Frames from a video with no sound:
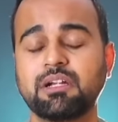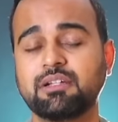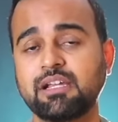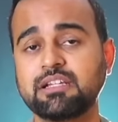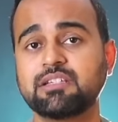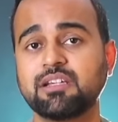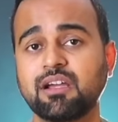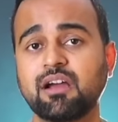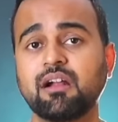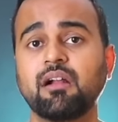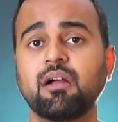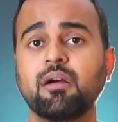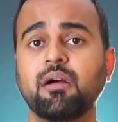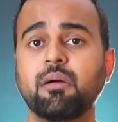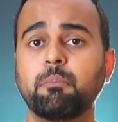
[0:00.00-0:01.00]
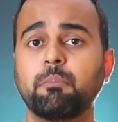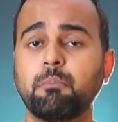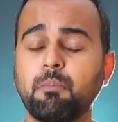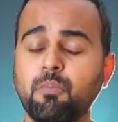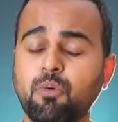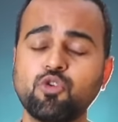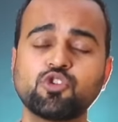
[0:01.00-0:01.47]
this year,
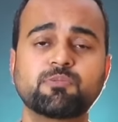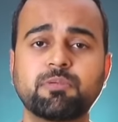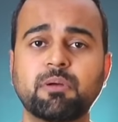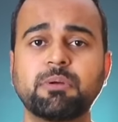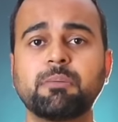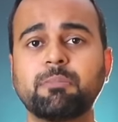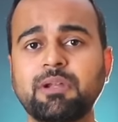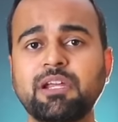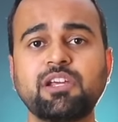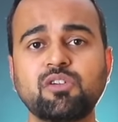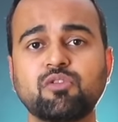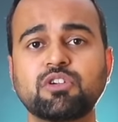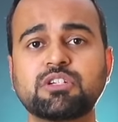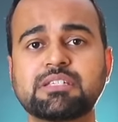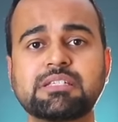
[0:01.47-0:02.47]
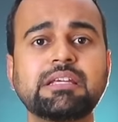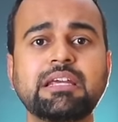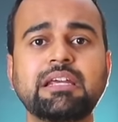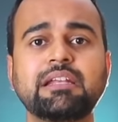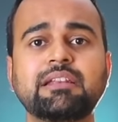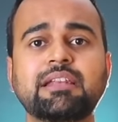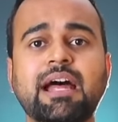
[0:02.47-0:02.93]
most probably you would
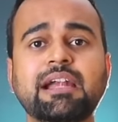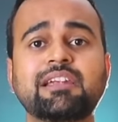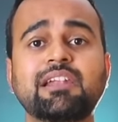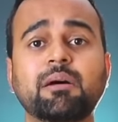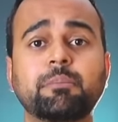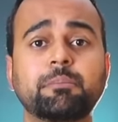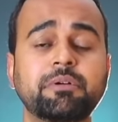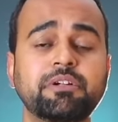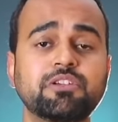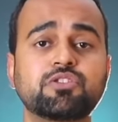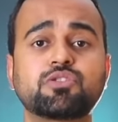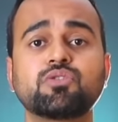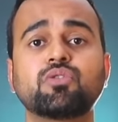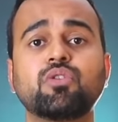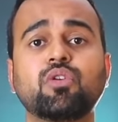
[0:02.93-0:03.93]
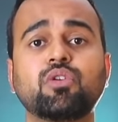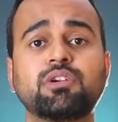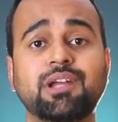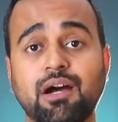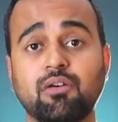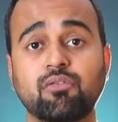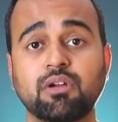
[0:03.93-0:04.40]
see that numbers to go
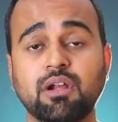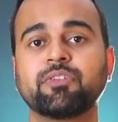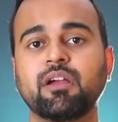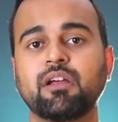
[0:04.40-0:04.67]
down.